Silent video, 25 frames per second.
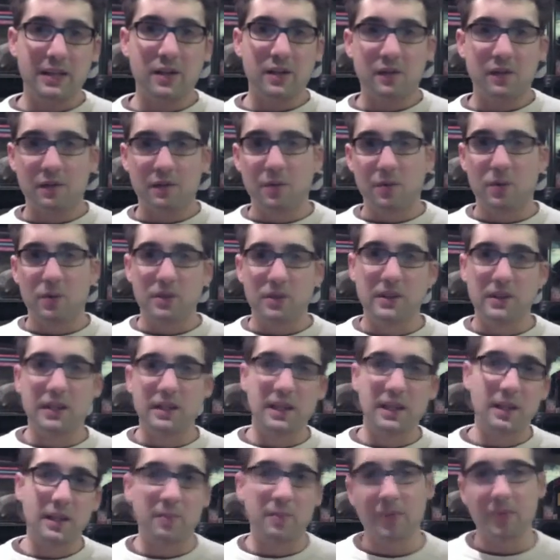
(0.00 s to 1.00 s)
the overworld and
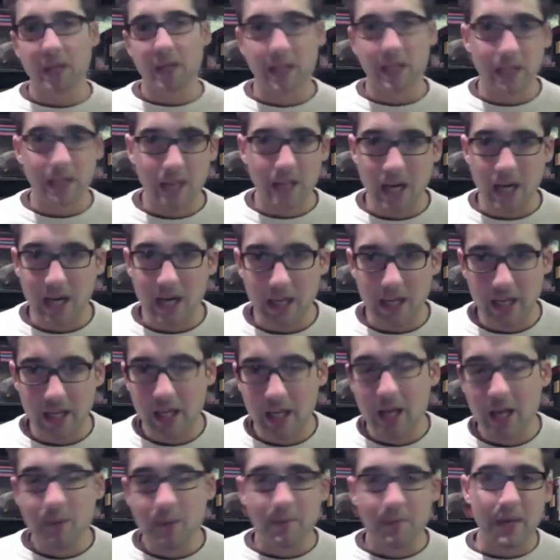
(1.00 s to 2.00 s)
they like playing God,
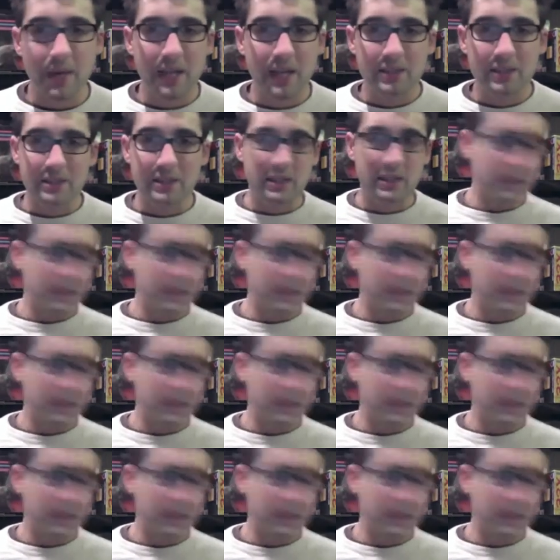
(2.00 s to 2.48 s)
but I actually